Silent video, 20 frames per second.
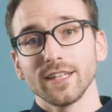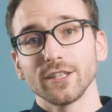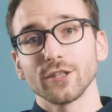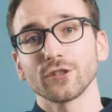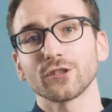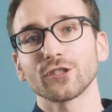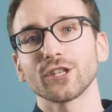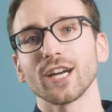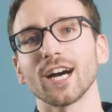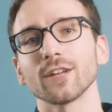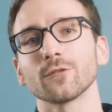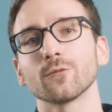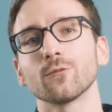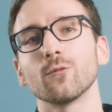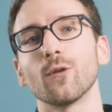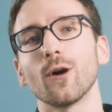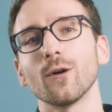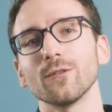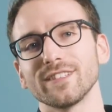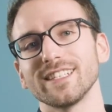your child
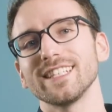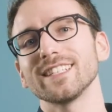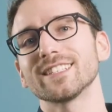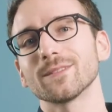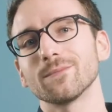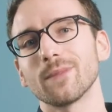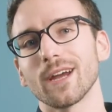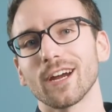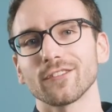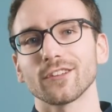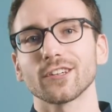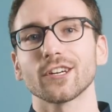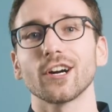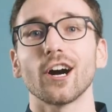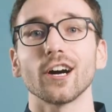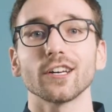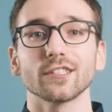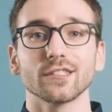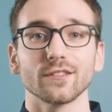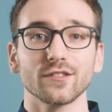won't need to bear the
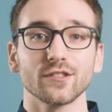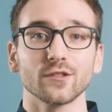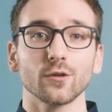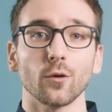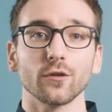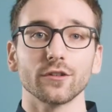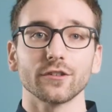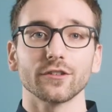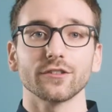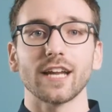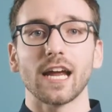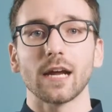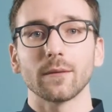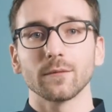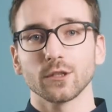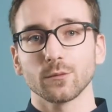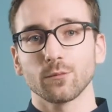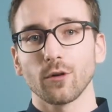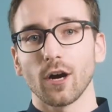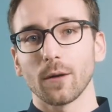cost of stolen or
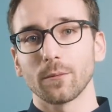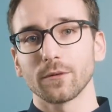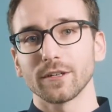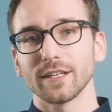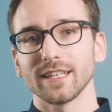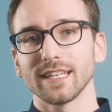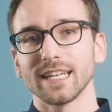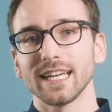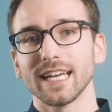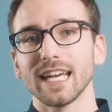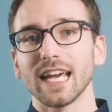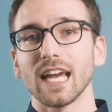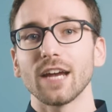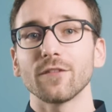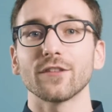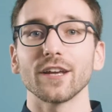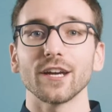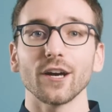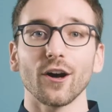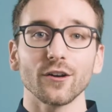damaged property
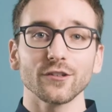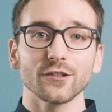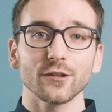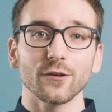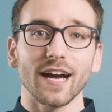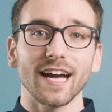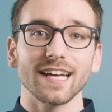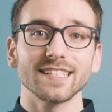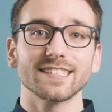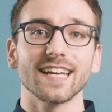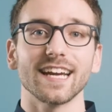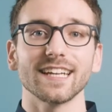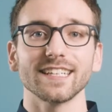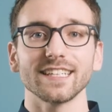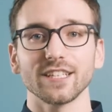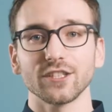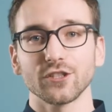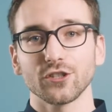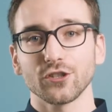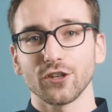if they also add
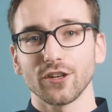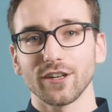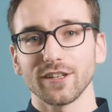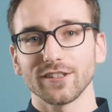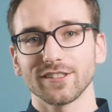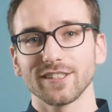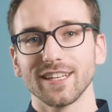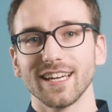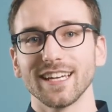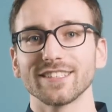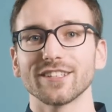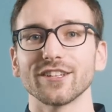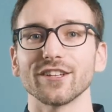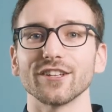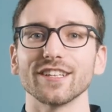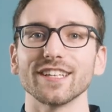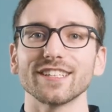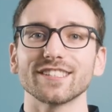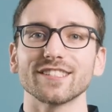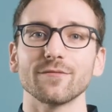tenant insurance to the
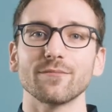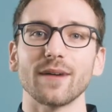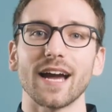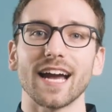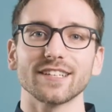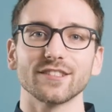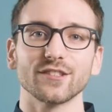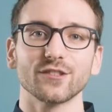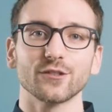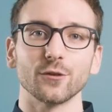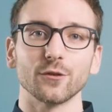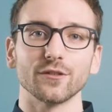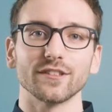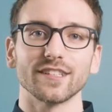list of back-to-school